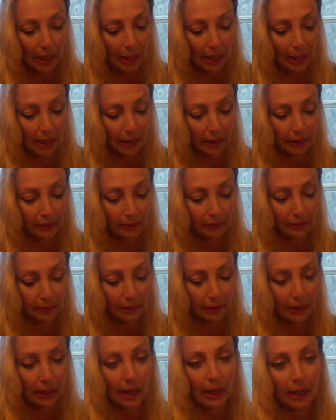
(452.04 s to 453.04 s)
and
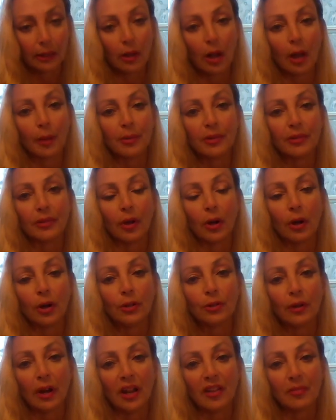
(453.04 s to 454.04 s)
had a copy of the
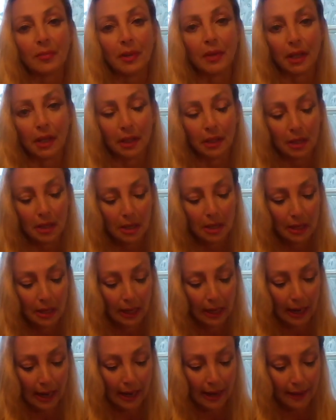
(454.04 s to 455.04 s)
hard drive made,
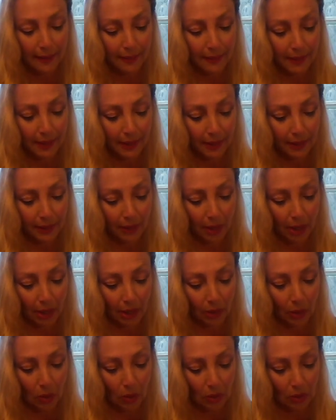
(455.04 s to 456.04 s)
and then I
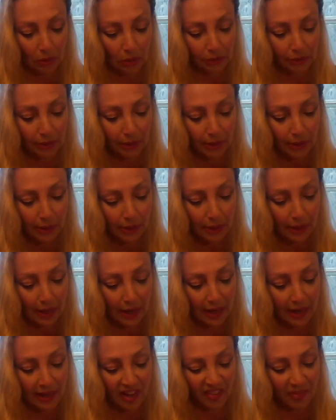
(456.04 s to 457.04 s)
called
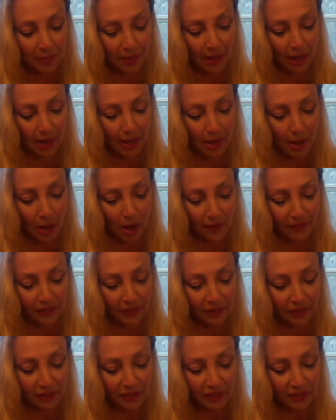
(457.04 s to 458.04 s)
an FBI
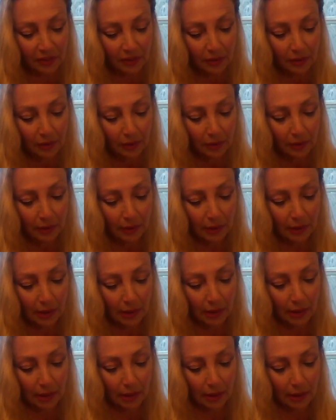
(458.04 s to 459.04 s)
office
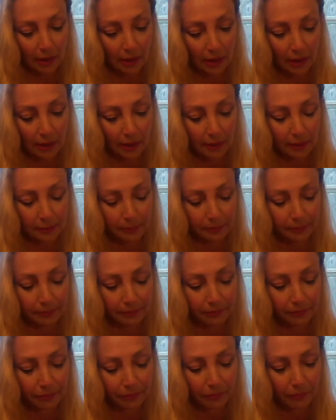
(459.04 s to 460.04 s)
in
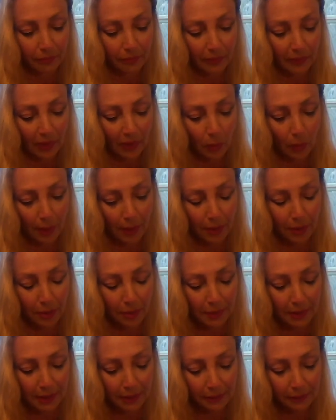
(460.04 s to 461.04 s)

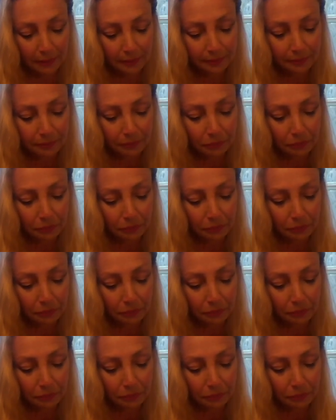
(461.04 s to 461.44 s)
Wyoming,